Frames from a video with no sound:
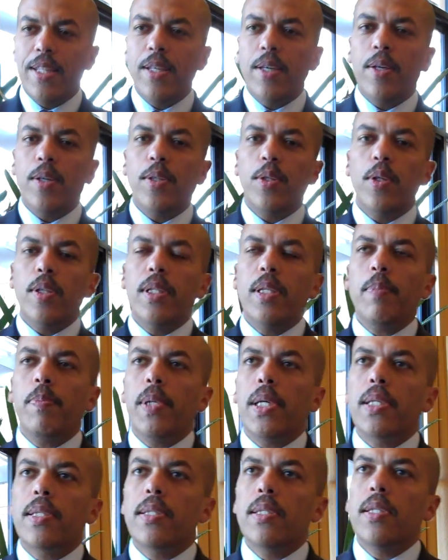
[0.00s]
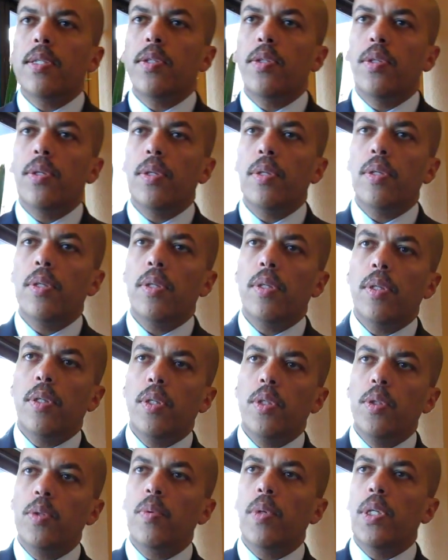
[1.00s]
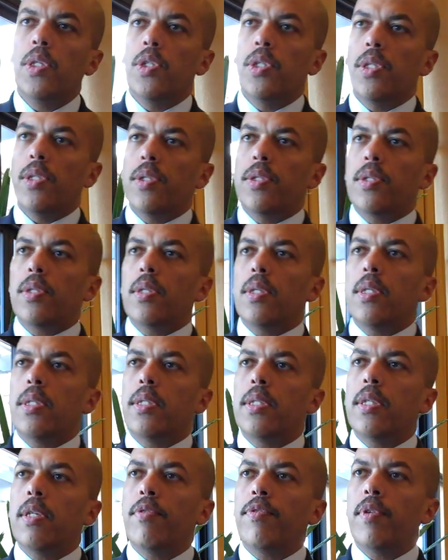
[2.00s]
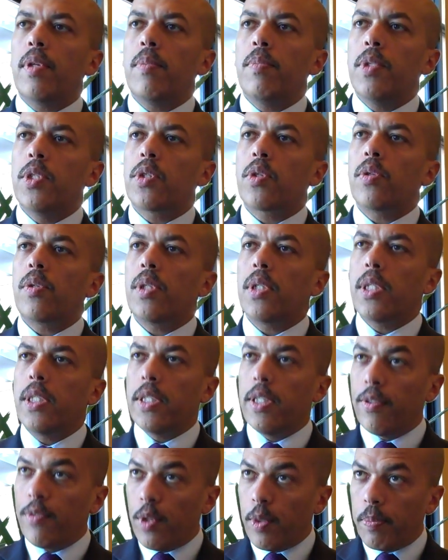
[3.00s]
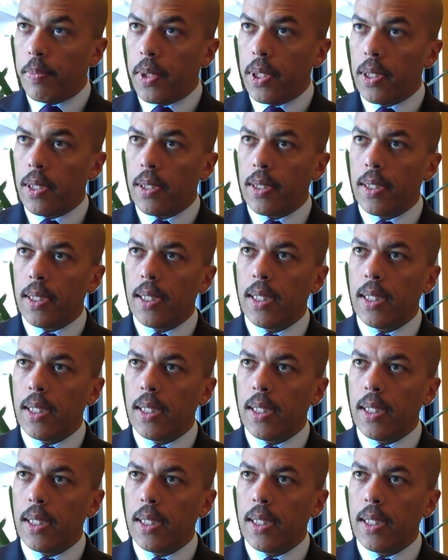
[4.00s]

The LeapX is the new engine CFM is currently developing.